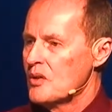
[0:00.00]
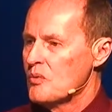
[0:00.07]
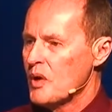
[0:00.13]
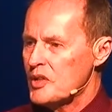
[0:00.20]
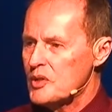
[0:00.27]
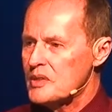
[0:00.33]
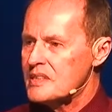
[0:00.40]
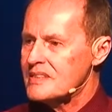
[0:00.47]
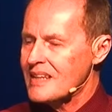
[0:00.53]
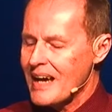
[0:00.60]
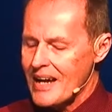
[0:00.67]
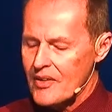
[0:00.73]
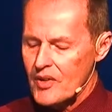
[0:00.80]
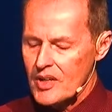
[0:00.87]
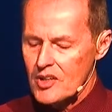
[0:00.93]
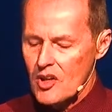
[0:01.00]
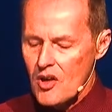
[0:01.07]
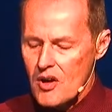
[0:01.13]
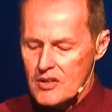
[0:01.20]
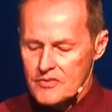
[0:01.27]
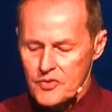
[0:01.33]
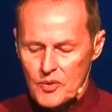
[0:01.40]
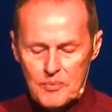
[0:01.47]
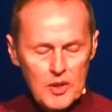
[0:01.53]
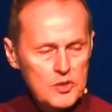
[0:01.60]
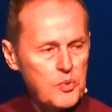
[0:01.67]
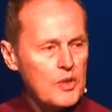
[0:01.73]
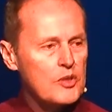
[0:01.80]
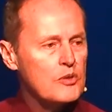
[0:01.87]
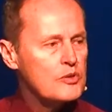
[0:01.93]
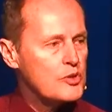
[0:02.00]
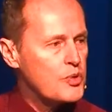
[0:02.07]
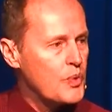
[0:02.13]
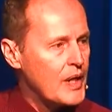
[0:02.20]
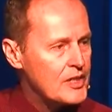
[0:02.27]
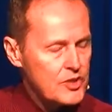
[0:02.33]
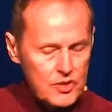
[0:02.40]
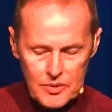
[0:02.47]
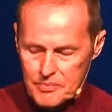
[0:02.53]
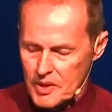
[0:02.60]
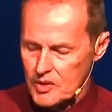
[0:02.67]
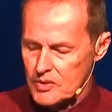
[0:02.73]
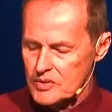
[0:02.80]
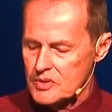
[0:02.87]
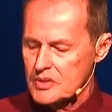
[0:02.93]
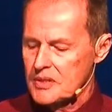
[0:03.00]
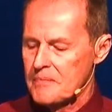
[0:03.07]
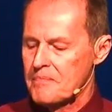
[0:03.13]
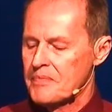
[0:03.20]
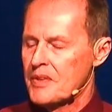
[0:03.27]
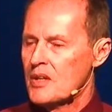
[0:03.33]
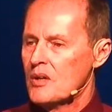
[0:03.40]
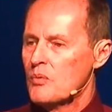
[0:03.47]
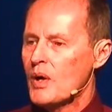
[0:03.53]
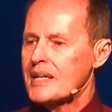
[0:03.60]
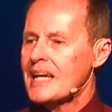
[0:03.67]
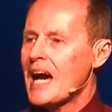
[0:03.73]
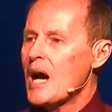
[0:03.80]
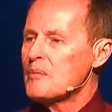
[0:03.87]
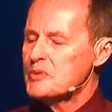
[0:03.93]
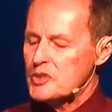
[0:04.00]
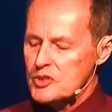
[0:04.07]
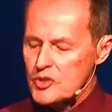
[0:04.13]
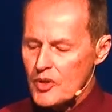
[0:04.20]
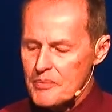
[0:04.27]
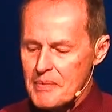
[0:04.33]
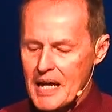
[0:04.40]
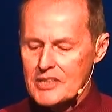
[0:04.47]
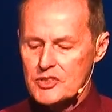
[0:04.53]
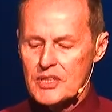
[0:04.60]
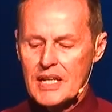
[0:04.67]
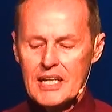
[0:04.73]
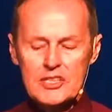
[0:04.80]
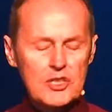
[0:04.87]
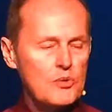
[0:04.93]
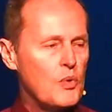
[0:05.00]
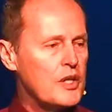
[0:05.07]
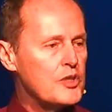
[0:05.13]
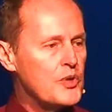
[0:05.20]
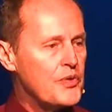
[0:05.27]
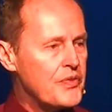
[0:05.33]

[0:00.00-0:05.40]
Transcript: what you desire and long for most, what you treasure most, what captures your imagination, what you